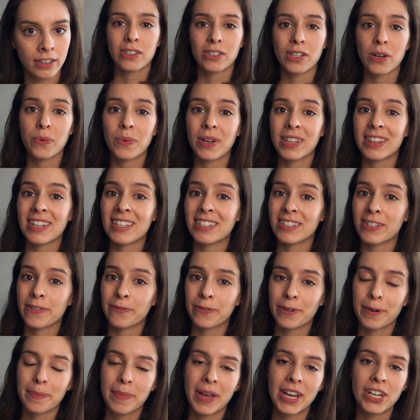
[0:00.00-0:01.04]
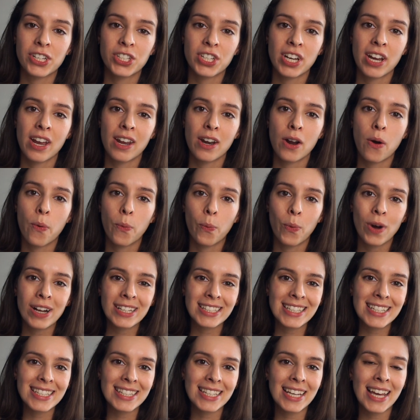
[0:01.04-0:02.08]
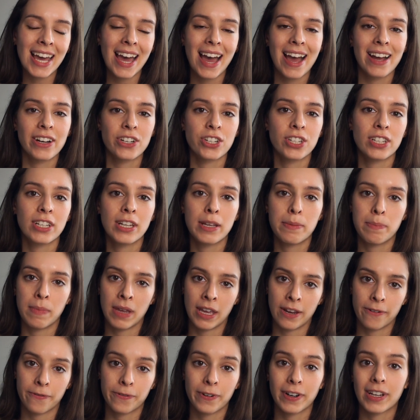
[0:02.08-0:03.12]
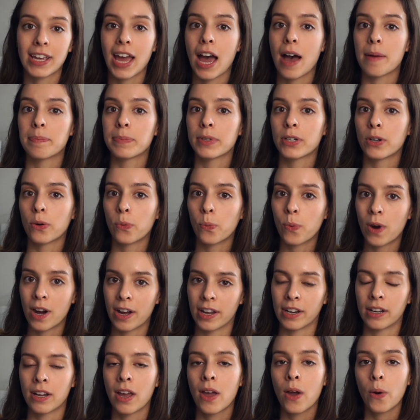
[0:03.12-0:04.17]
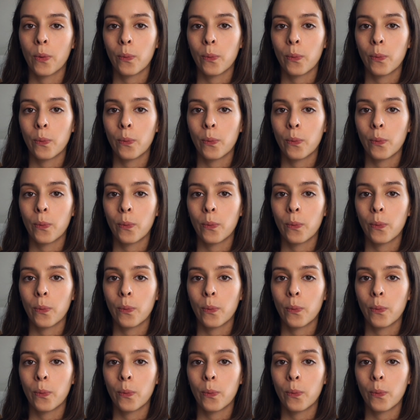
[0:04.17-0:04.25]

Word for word: So with this information, what does it actually mean for Capital One?